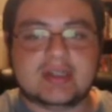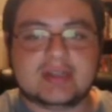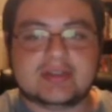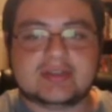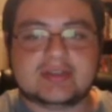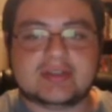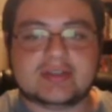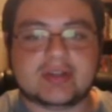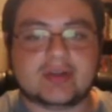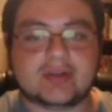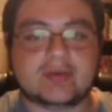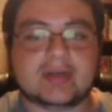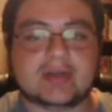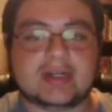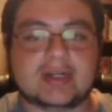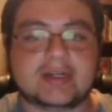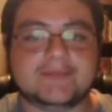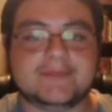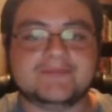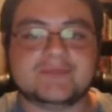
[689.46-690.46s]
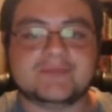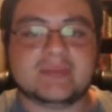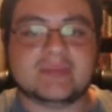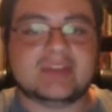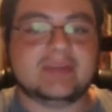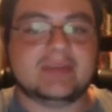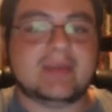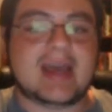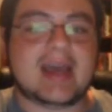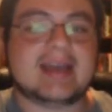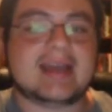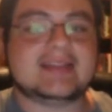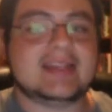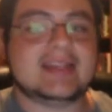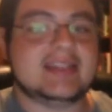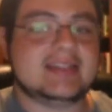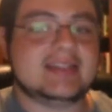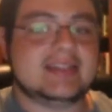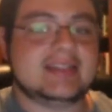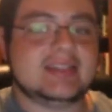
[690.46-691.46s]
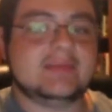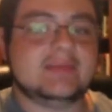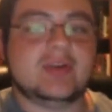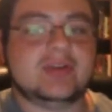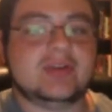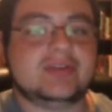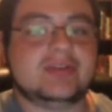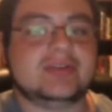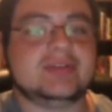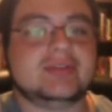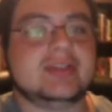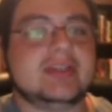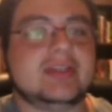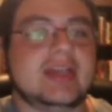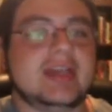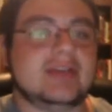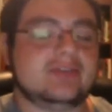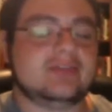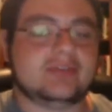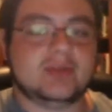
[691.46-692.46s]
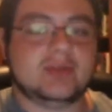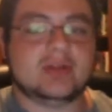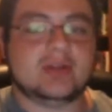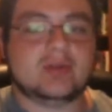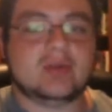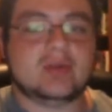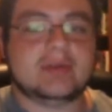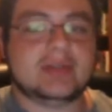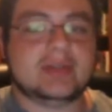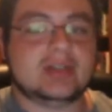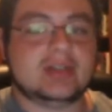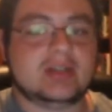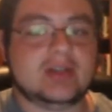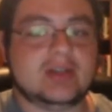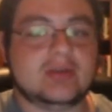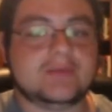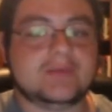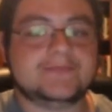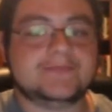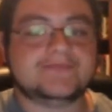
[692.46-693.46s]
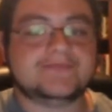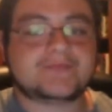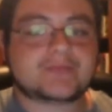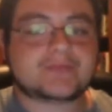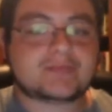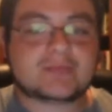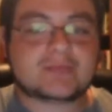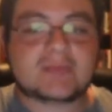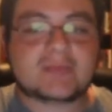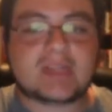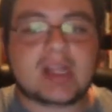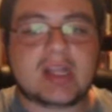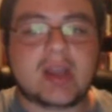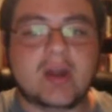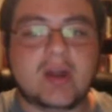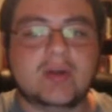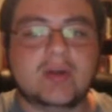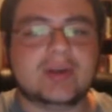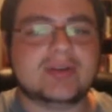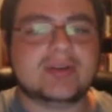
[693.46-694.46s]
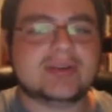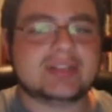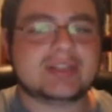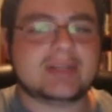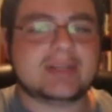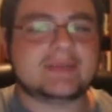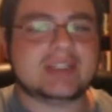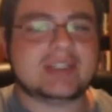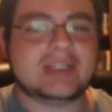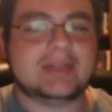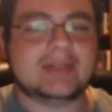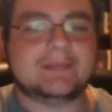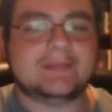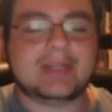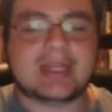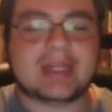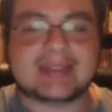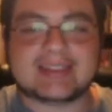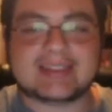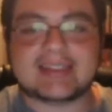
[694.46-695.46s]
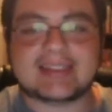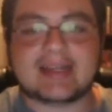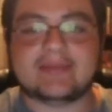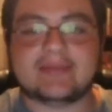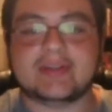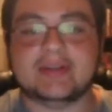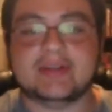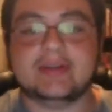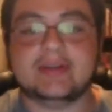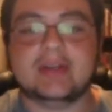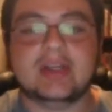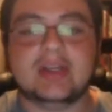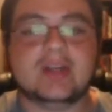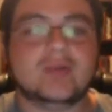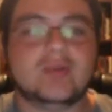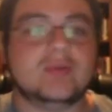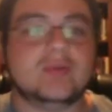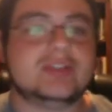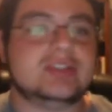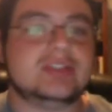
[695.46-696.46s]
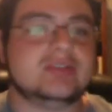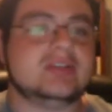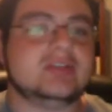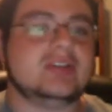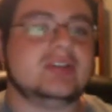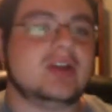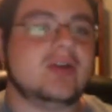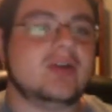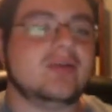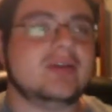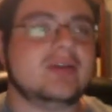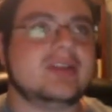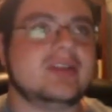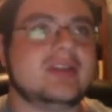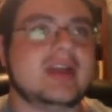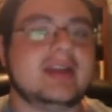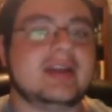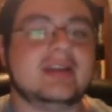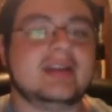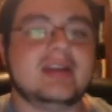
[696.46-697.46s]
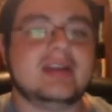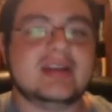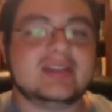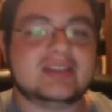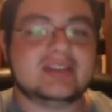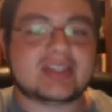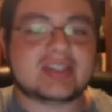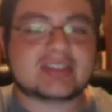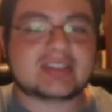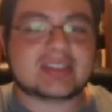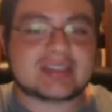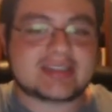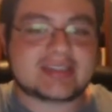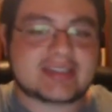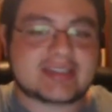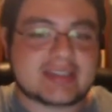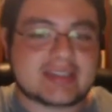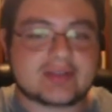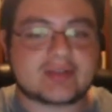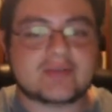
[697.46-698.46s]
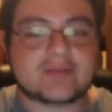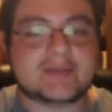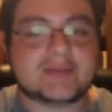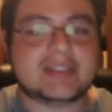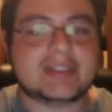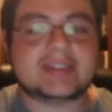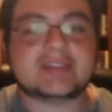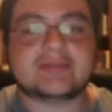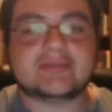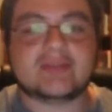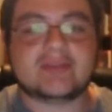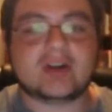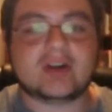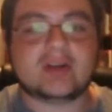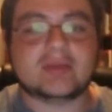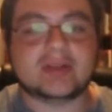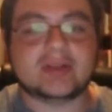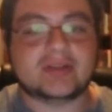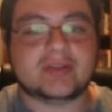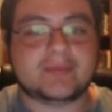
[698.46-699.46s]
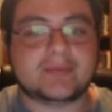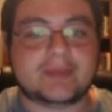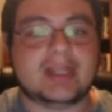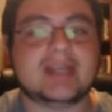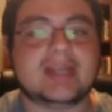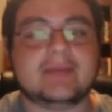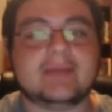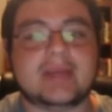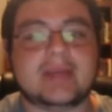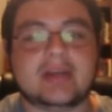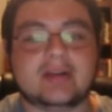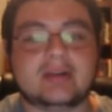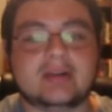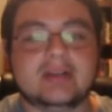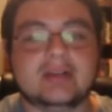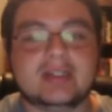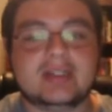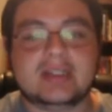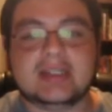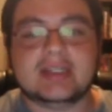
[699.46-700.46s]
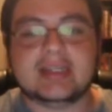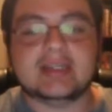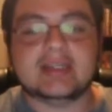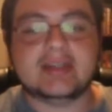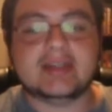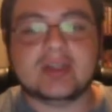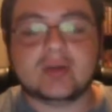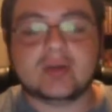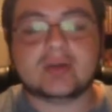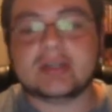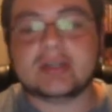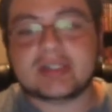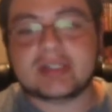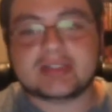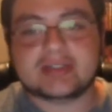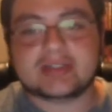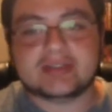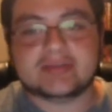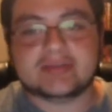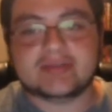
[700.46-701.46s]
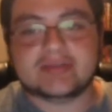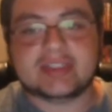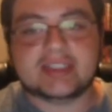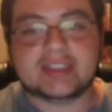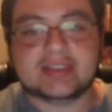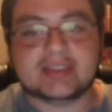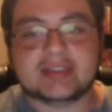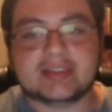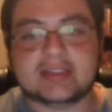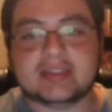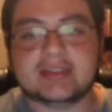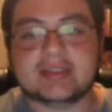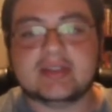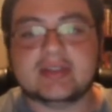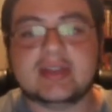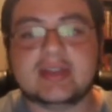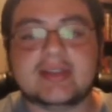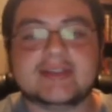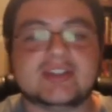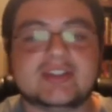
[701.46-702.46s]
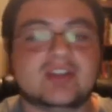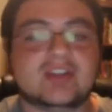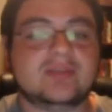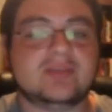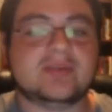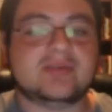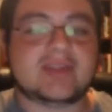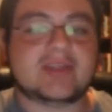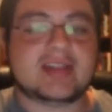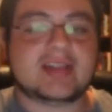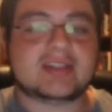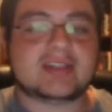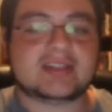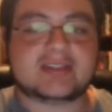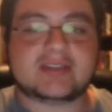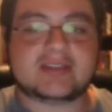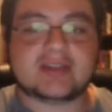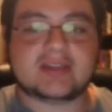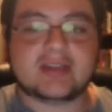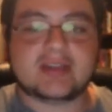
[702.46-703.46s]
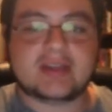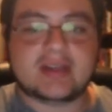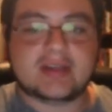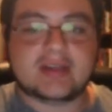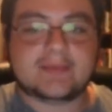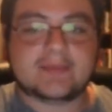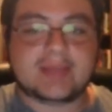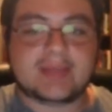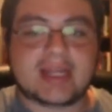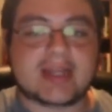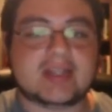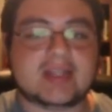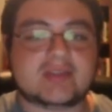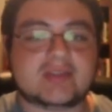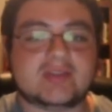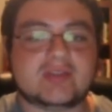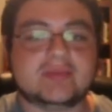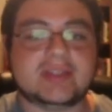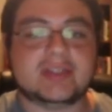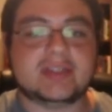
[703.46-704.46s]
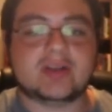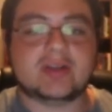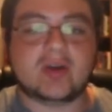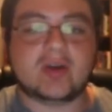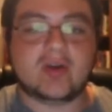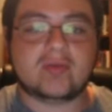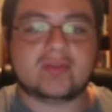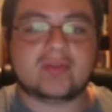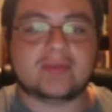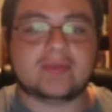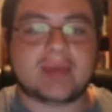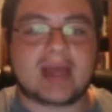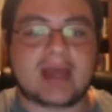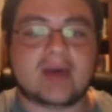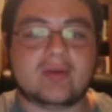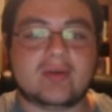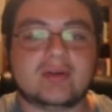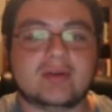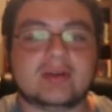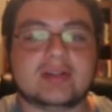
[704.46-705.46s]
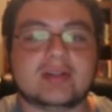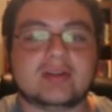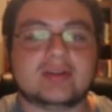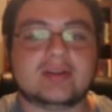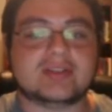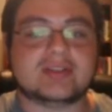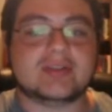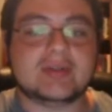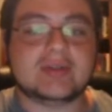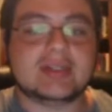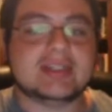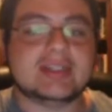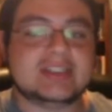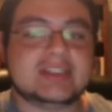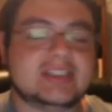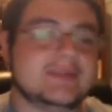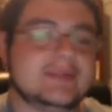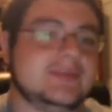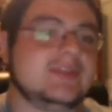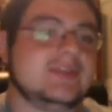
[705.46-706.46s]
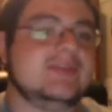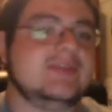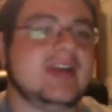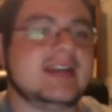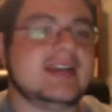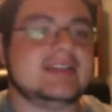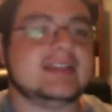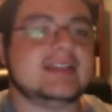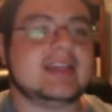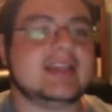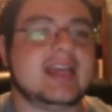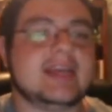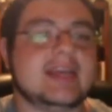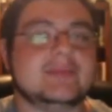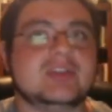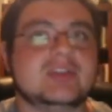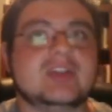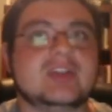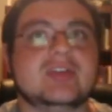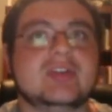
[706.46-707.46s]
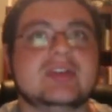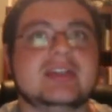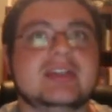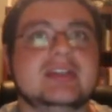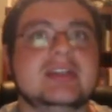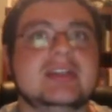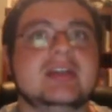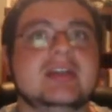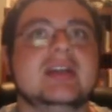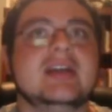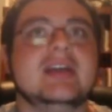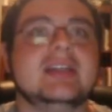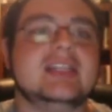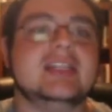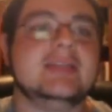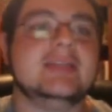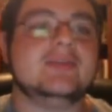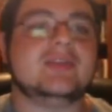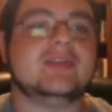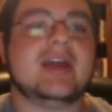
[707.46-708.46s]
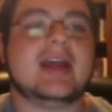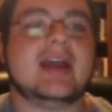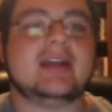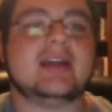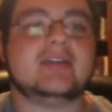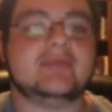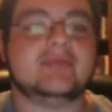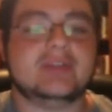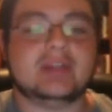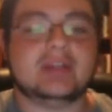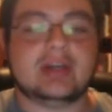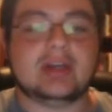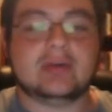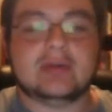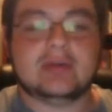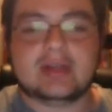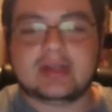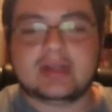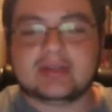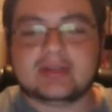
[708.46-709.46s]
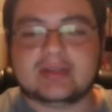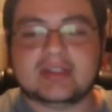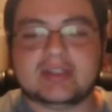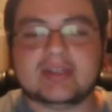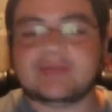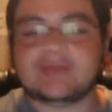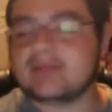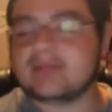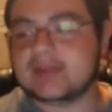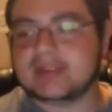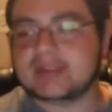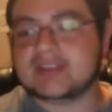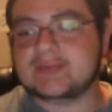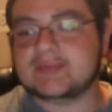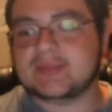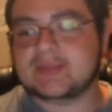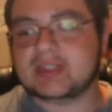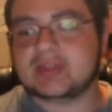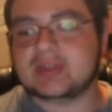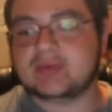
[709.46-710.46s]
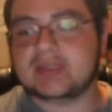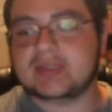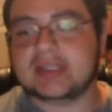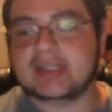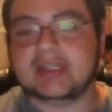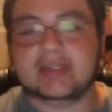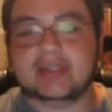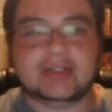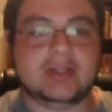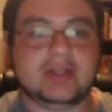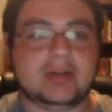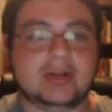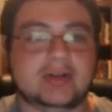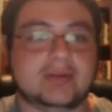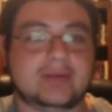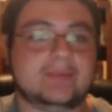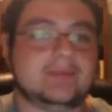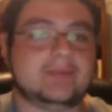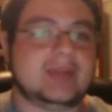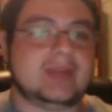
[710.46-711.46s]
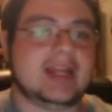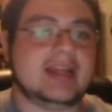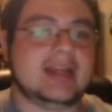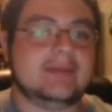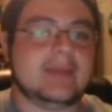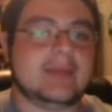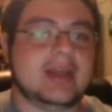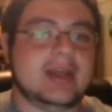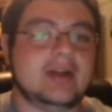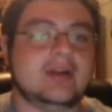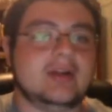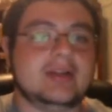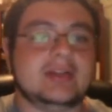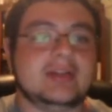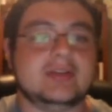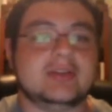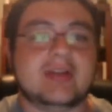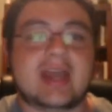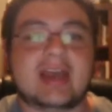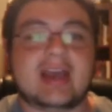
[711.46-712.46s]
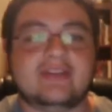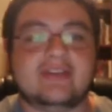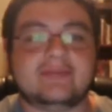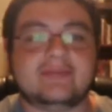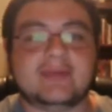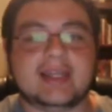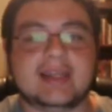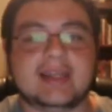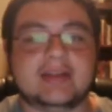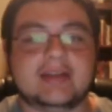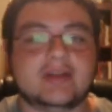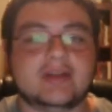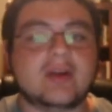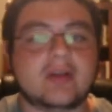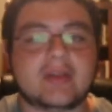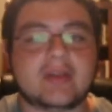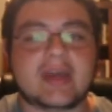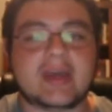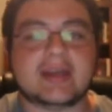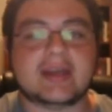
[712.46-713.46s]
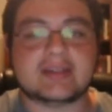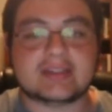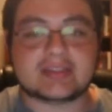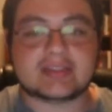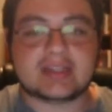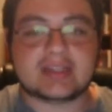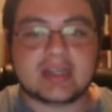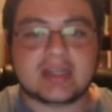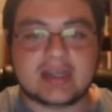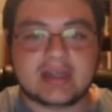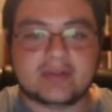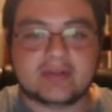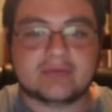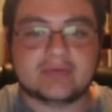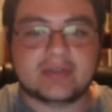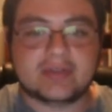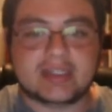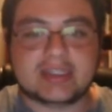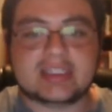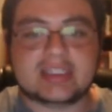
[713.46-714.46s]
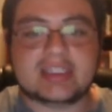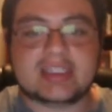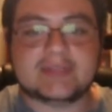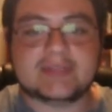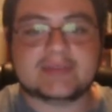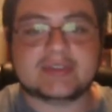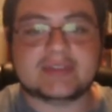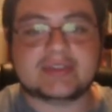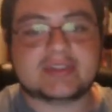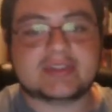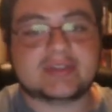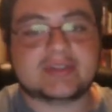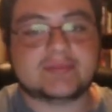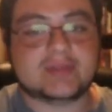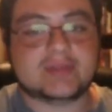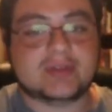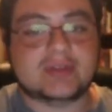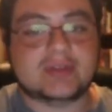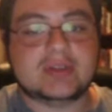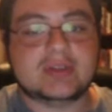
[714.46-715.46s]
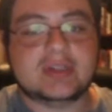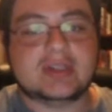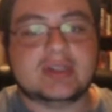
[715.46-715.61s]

So the max AC bonus you can get from your equipment alone only goes up to plus 7, which is lower than just a single piece of armor, the plate mail, in newer editions of D&D. So it prevents players from being overpowered and also simplifies the game. So you don't need to keep track of, the difference between, your plate mail and your half plate and all that. It just really keeps it simple.